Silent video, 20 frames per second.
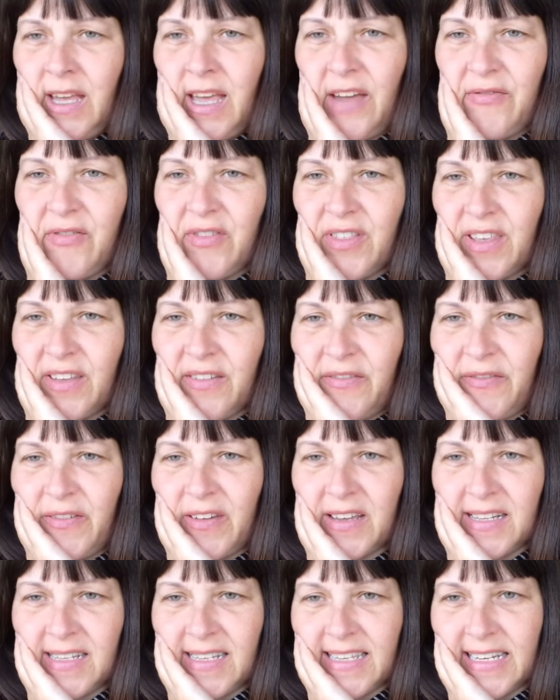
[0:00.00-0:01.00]
Everything
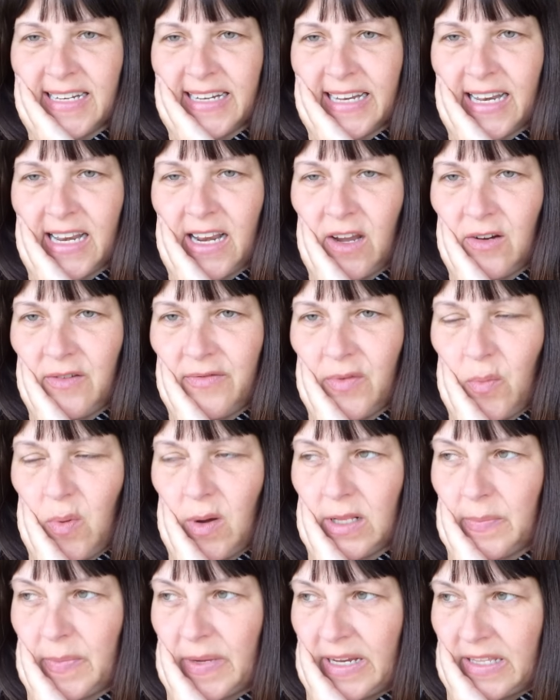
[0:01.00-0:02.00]
feels a little
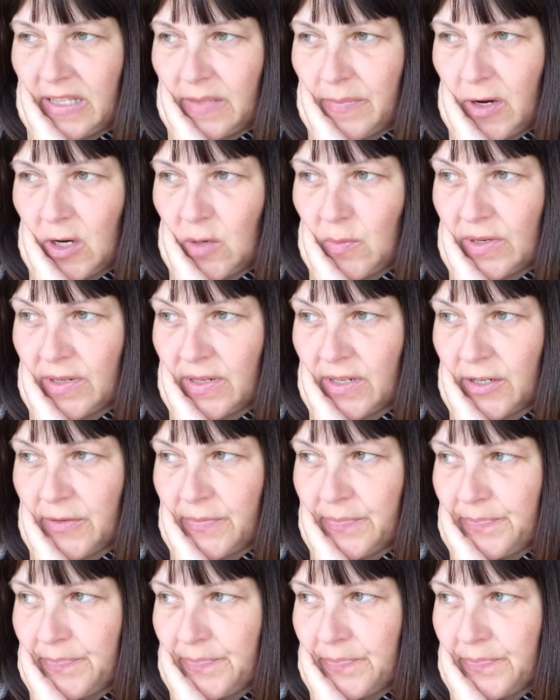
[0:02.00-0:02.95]
overwhelming at the moment.